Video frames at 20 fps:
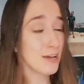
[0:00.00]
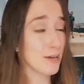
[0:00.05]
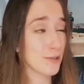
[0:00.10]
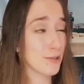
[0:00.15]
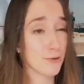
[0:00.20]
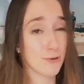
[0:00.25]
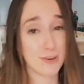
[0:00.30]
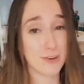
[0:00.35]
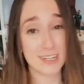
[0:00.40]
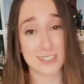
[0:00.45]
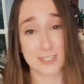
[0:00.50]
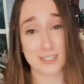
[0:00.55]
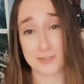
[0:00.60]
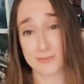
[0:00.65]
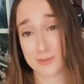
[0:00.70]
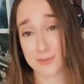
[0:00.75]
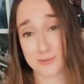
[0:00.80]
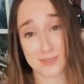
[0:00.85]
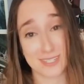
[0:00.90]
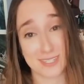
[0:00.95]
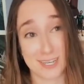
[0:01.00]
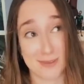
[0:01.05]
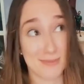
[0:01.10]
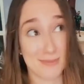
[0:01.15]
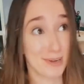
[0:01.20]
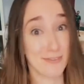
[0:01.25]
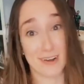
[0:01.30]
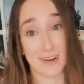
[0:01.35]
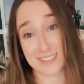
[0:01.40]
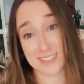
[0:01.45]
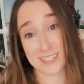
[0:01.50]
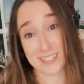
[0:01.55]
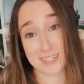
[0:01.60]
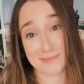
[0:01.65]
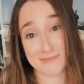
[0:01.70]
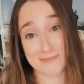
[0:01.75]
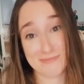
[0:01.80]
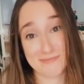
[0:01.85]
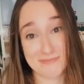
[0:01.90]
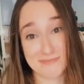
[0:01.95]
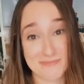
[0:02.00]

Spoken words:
authorities assumed it was him and arrested him.